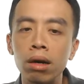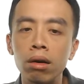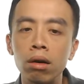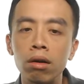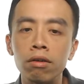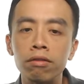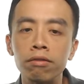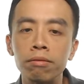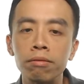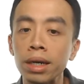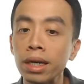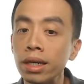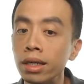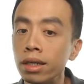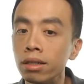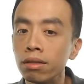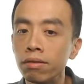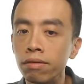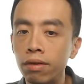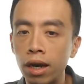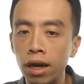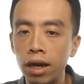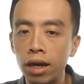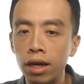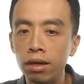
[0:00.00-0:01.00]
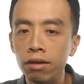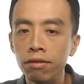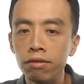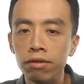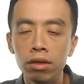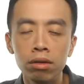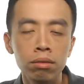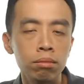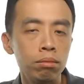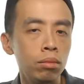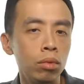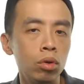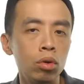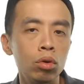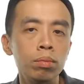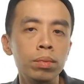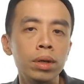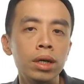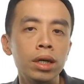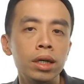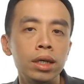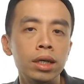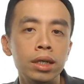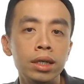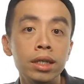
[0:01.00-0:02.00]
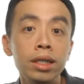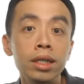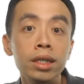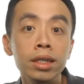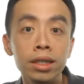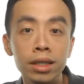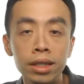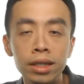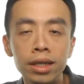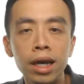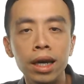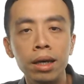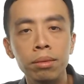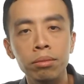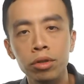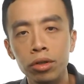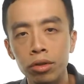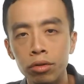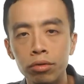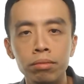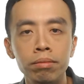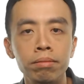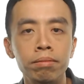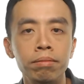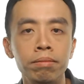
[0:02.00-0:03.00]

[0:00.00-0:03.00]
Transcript: of minus 5 mole per dm cube.